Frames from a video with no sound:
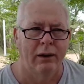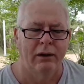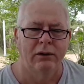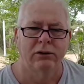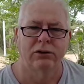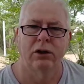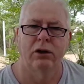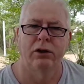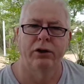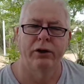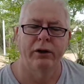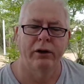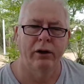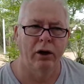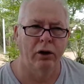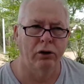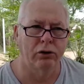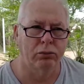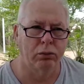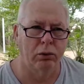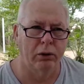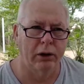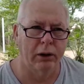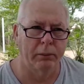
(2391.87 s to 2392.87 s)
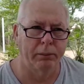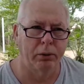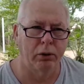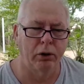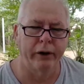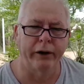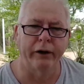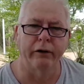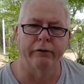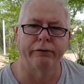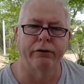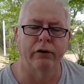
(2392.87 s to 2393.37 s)
so it knows where to
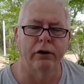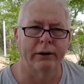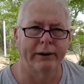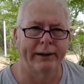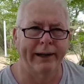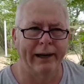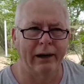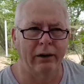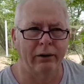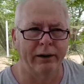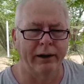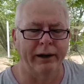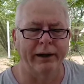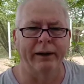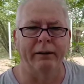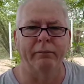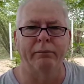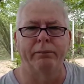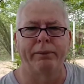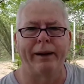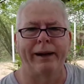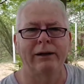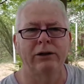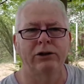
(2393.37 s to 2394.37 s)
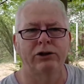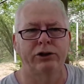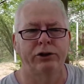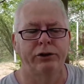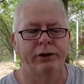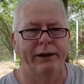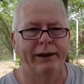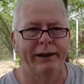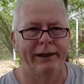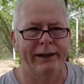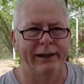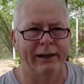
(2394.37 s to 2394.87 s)
put your foot down, and it bends your
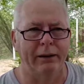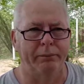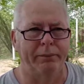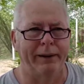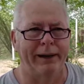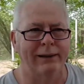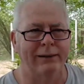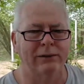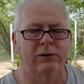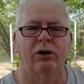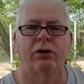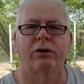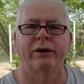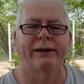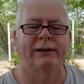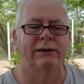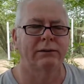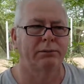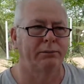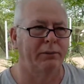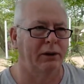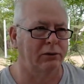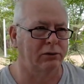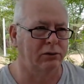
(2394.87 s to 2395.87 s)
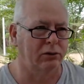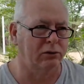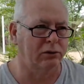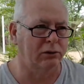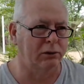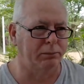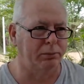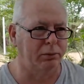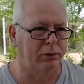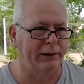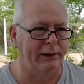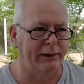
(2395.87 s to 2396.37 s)
knee, it bends all these muscles to
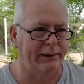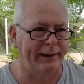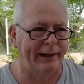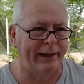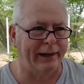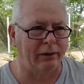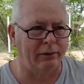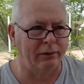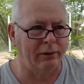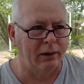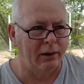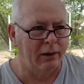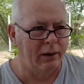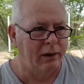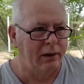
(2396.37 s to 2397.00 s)
put it down.